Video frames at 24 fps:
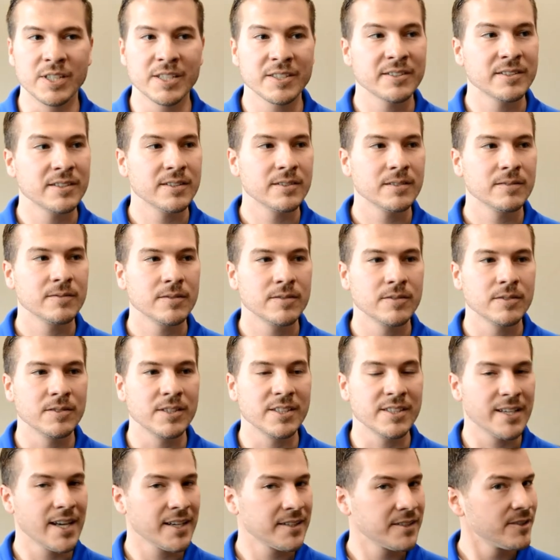dis
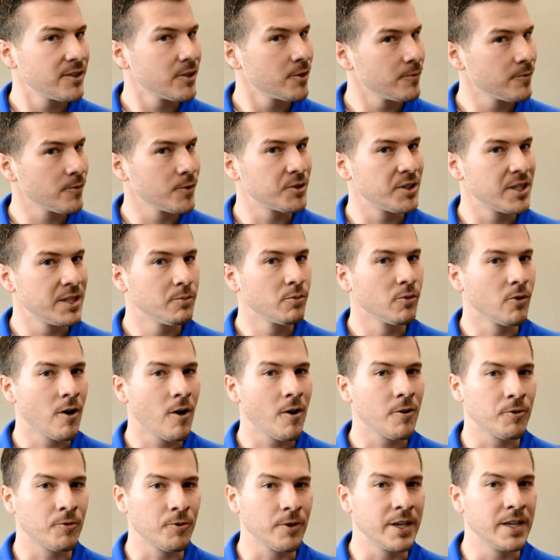dissected her vertebral
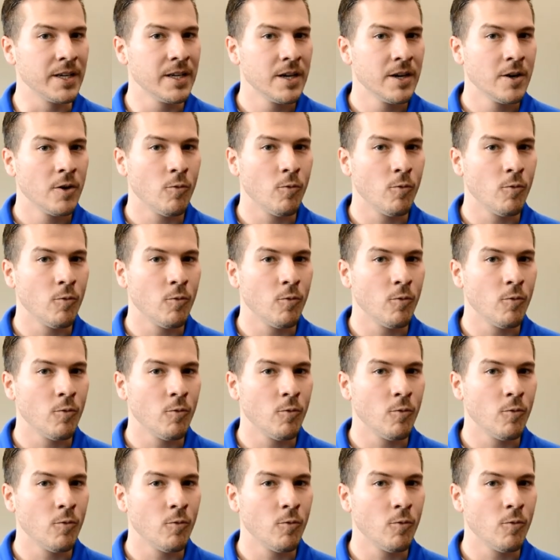artery